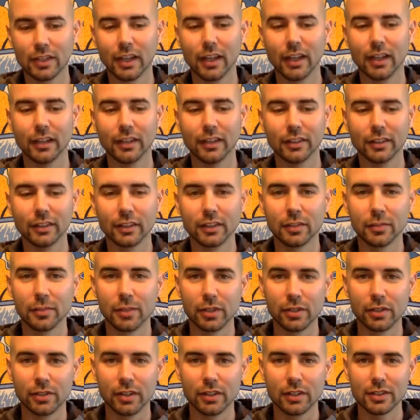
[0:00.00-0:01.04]
on the
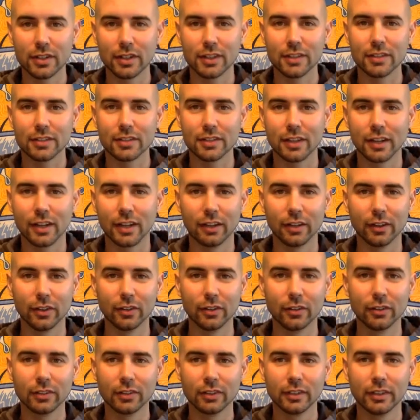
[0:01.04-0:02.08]
Camino de
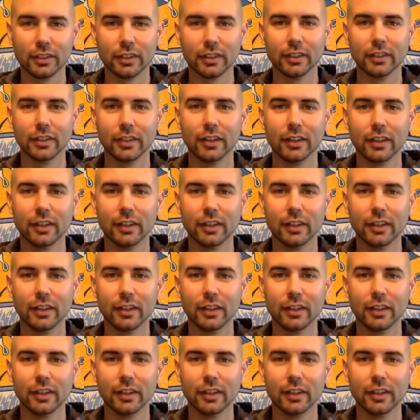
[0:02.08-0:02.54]
Santiago, the